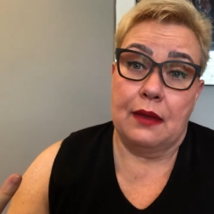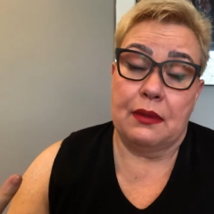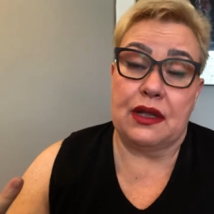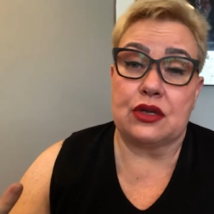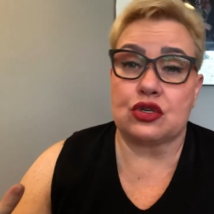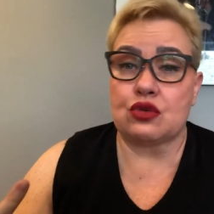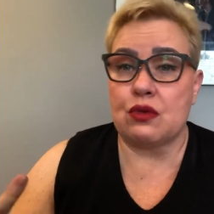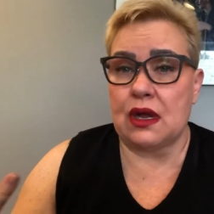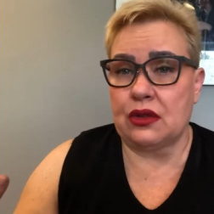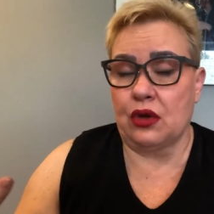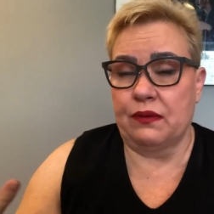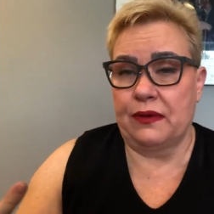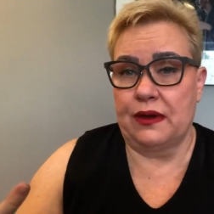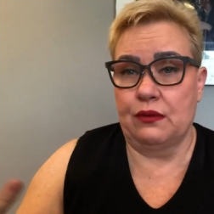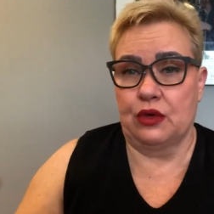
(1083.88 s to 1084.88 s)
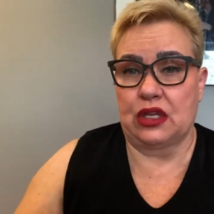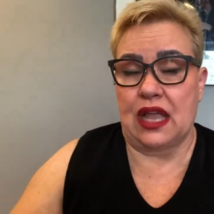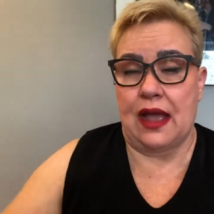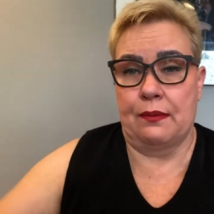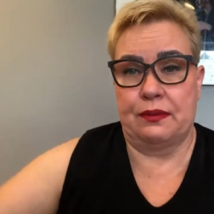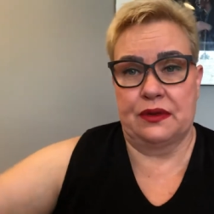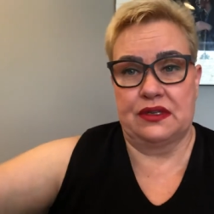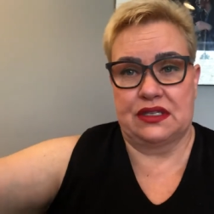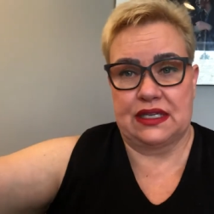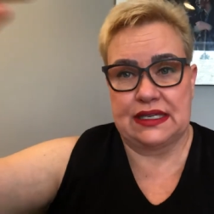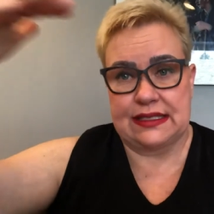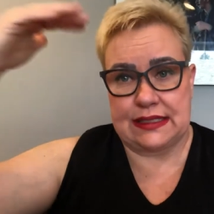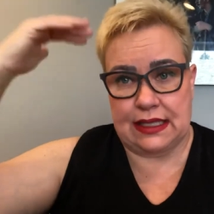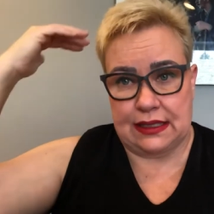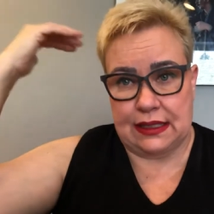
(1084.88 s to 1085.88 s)
Because quite often what happens
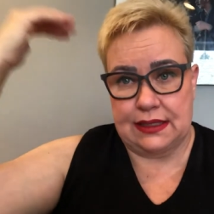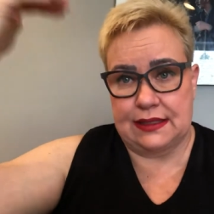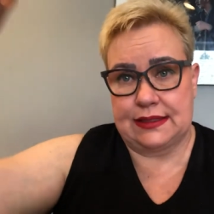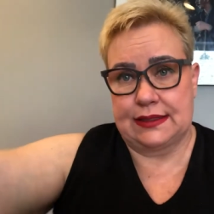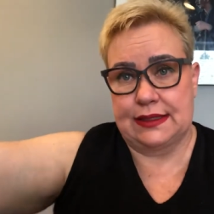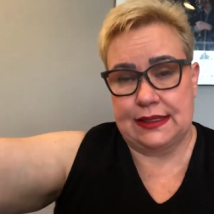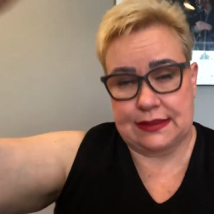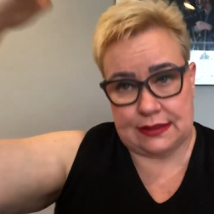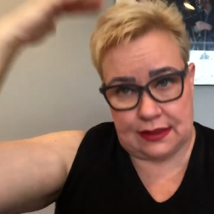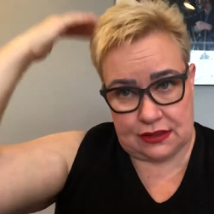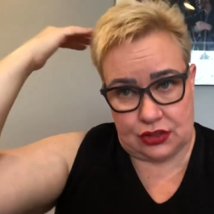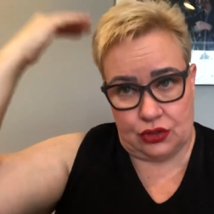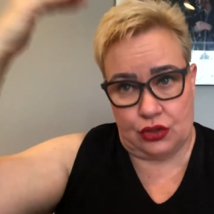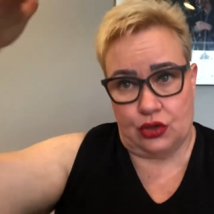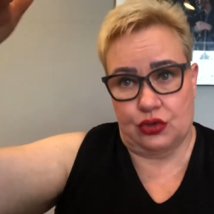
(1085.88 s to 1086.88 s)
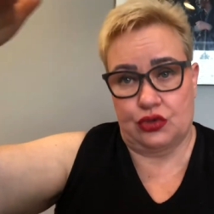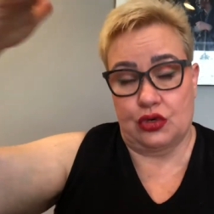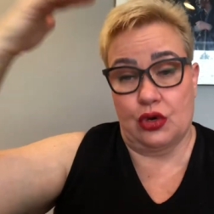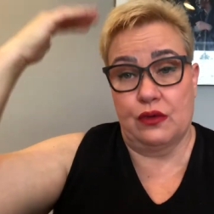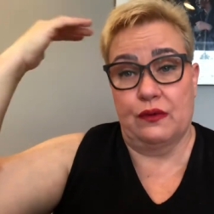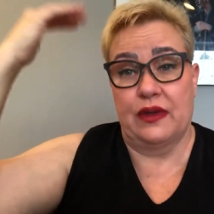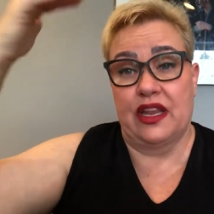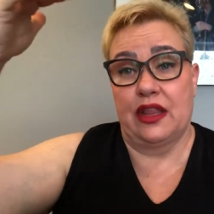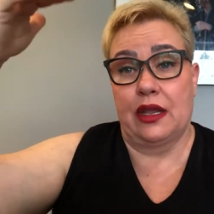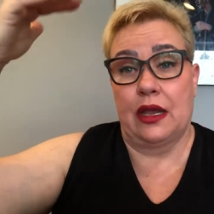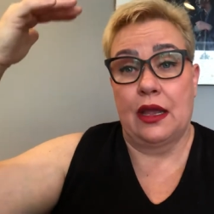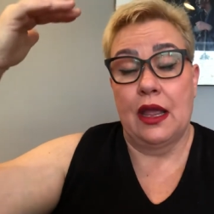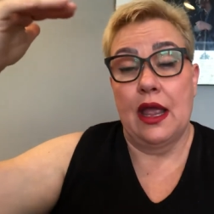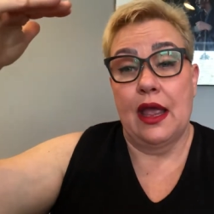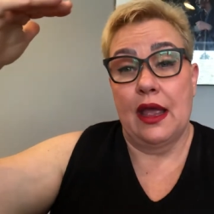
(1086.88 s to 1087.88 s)
is that this discussion
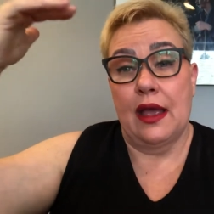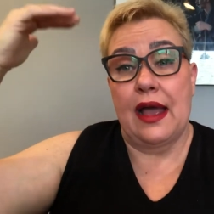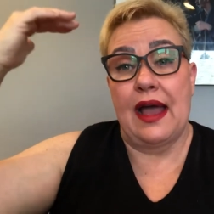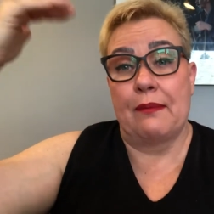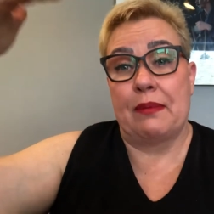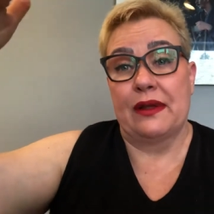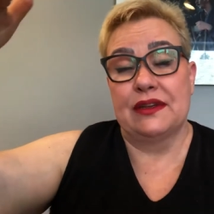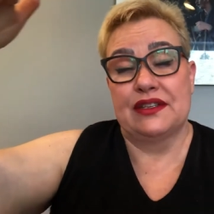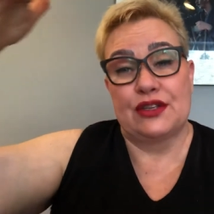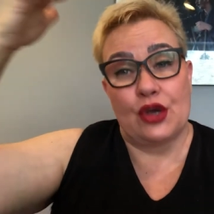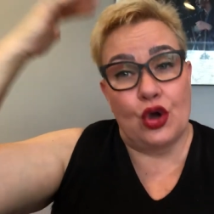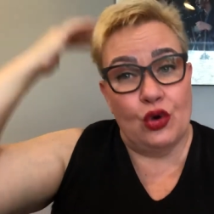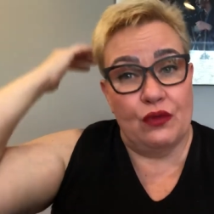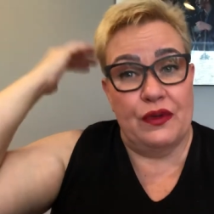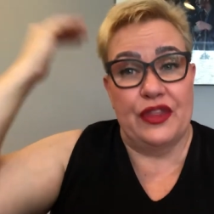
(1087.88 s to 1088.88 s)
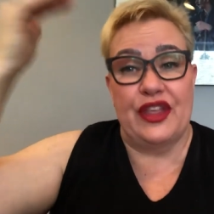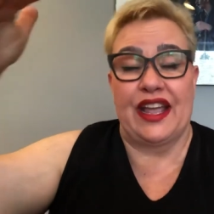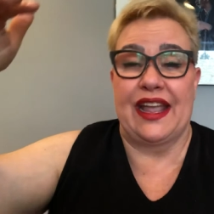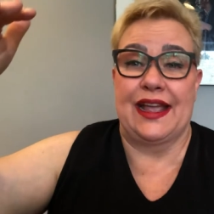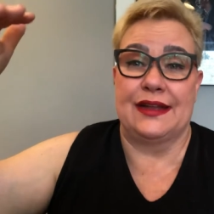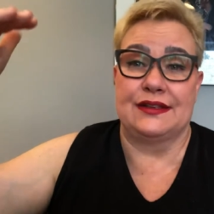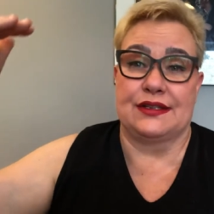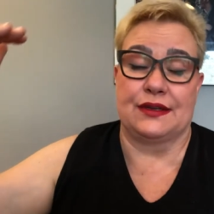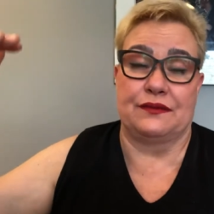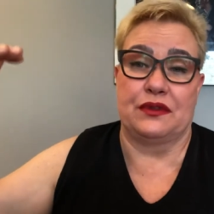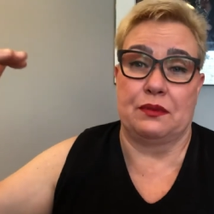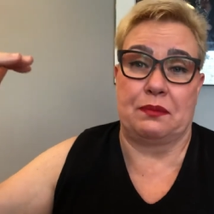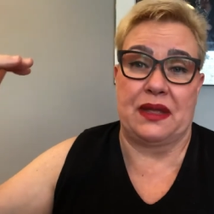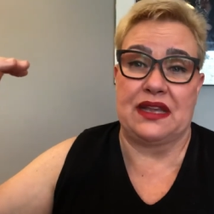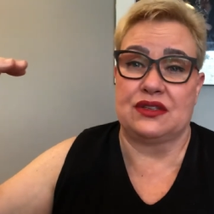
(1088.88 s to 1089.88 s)
happens over the heads
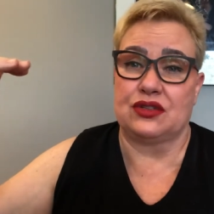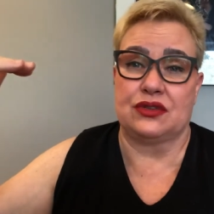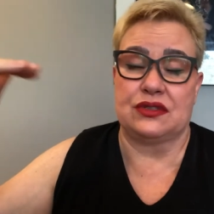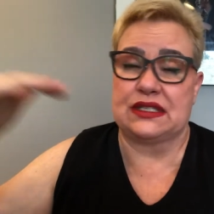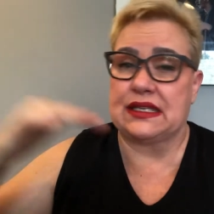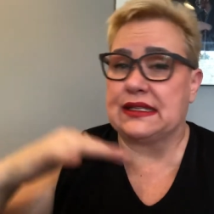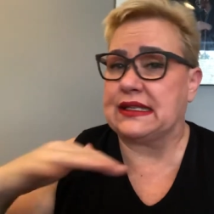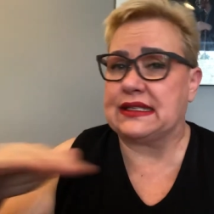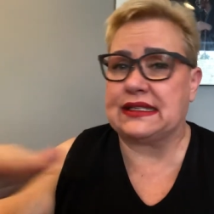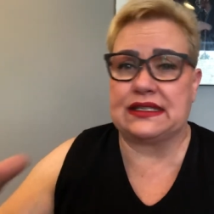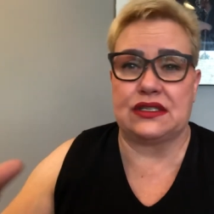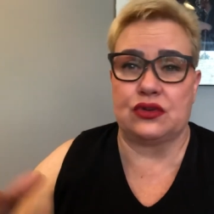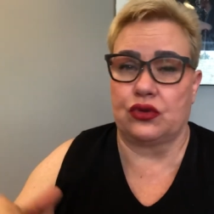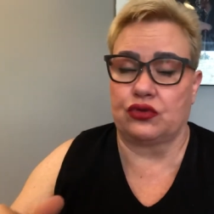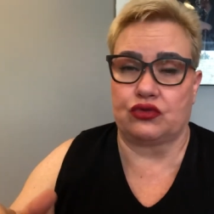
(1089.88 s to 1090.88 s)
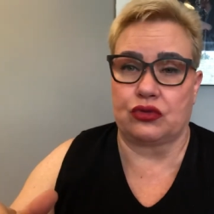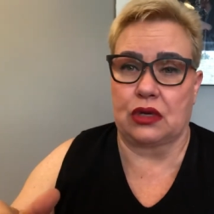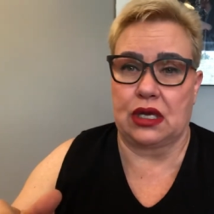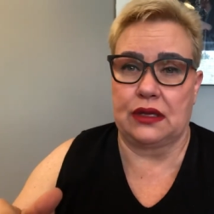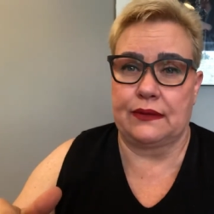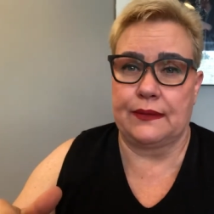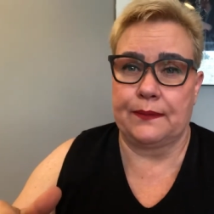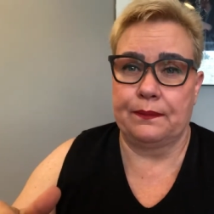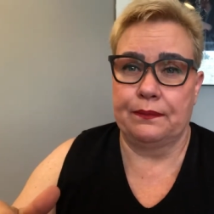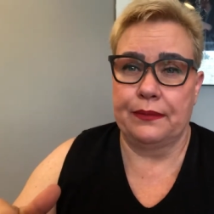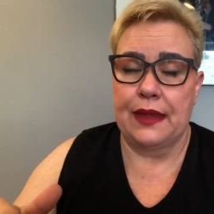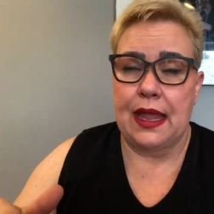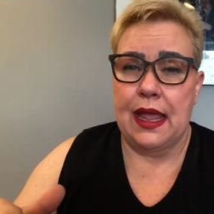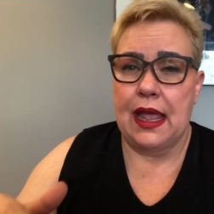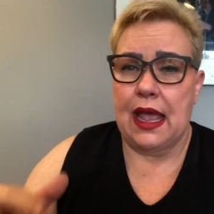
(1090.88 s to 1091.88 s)
of the patients, and this is not right.
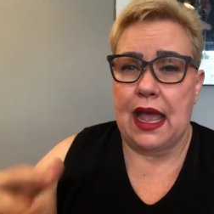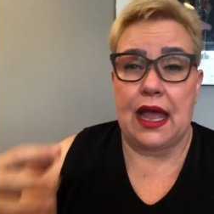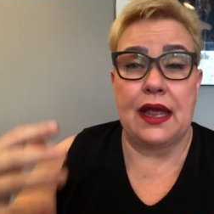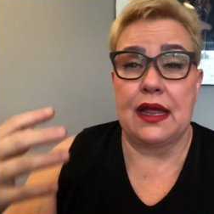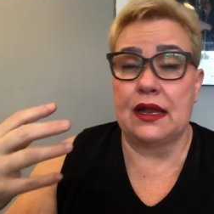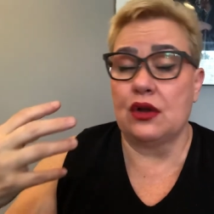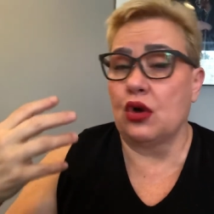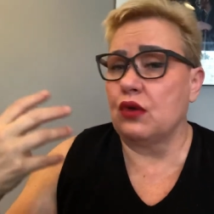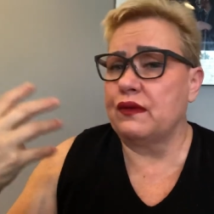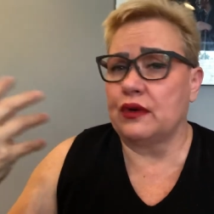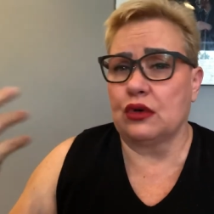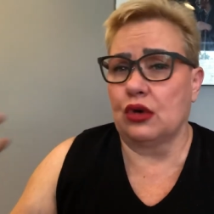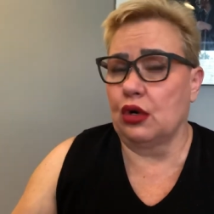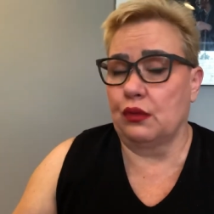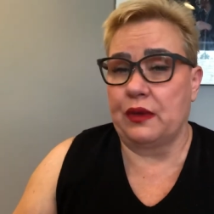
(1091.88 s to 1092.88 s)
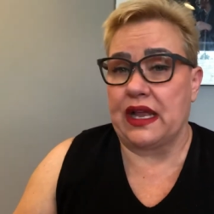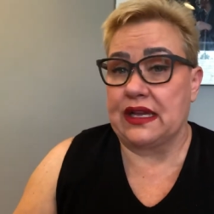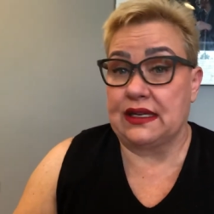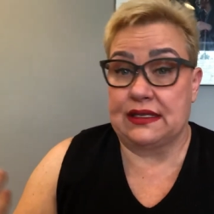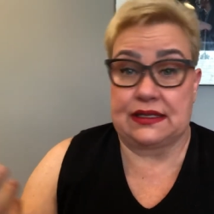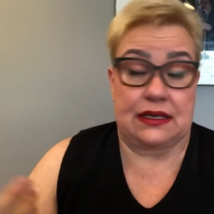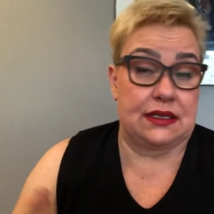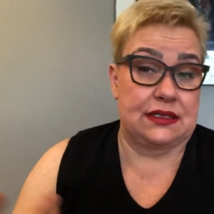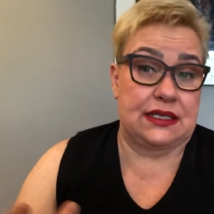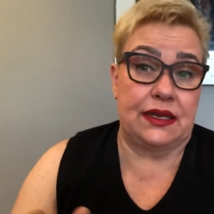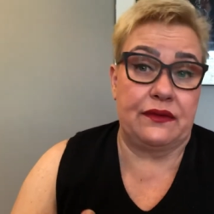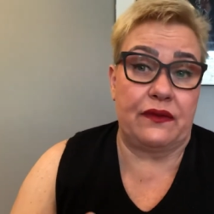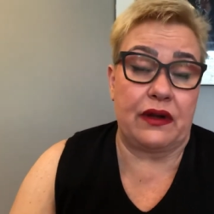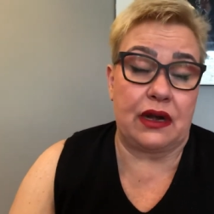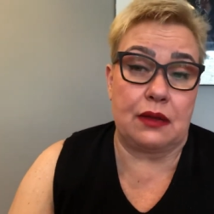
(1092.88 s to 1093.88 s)
And overall we are
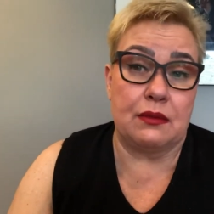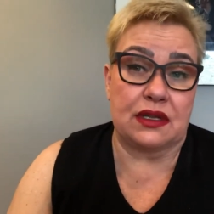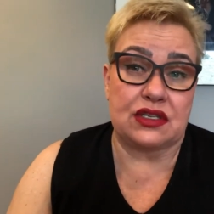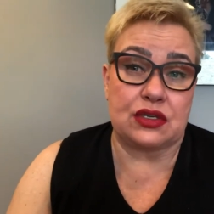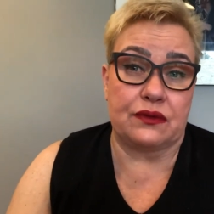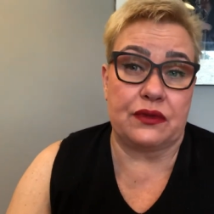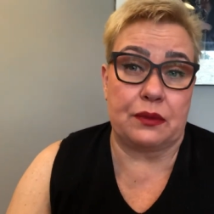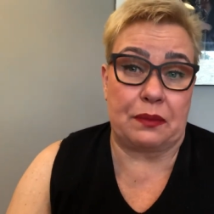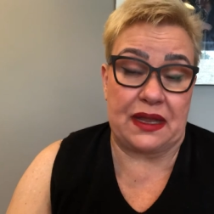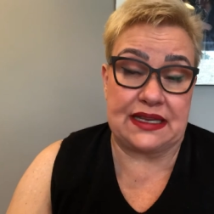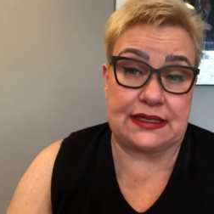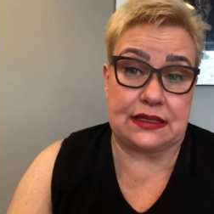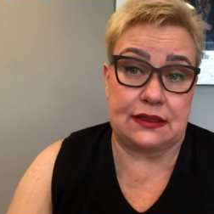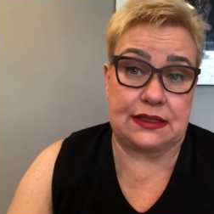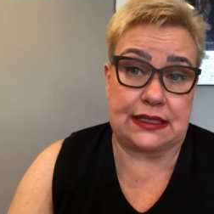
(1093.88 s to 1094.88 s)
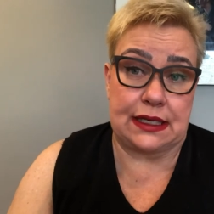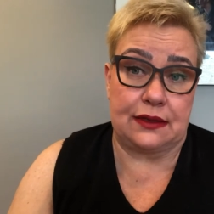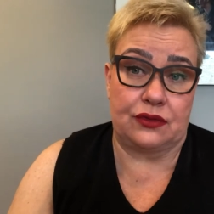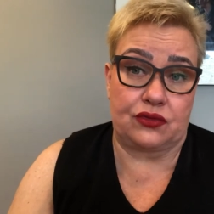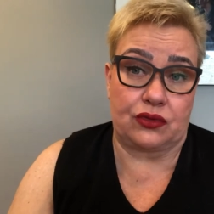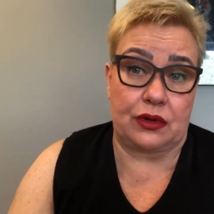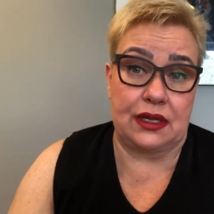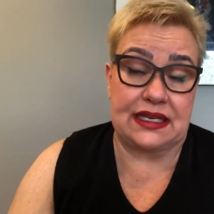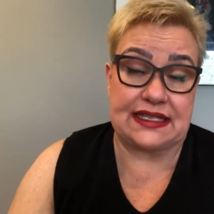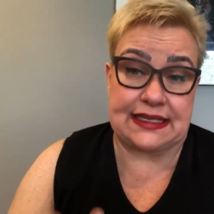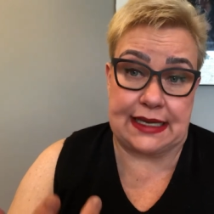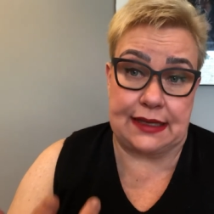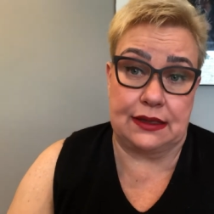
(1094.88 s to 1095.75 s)
discussing very much of the patient-centered